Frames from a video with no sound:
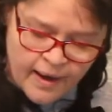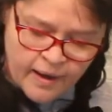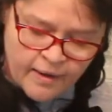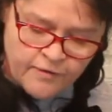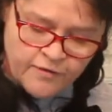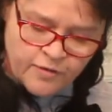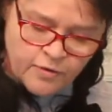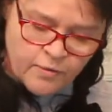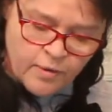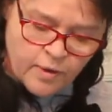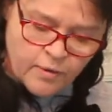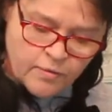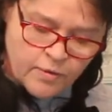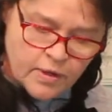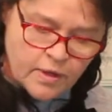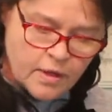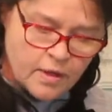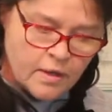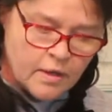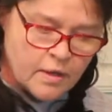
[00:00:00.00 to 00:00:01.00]
have thrown
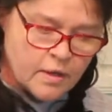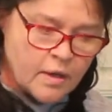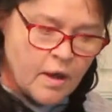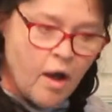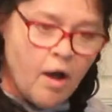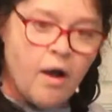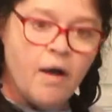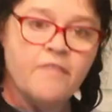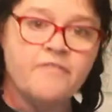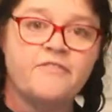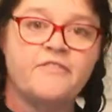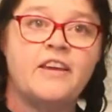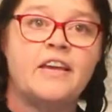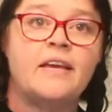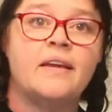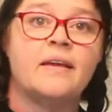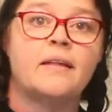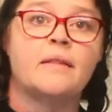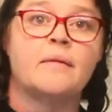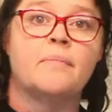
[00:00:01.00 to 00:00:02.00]
the
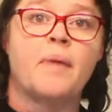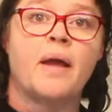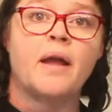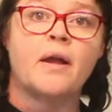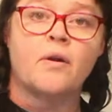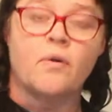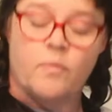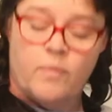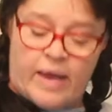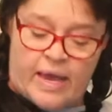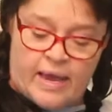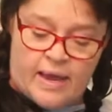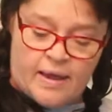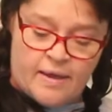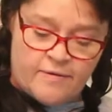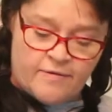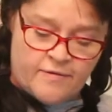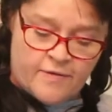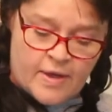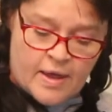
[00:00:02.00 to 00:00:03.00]
coffee in the
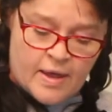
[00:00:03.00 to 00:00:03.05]
microwave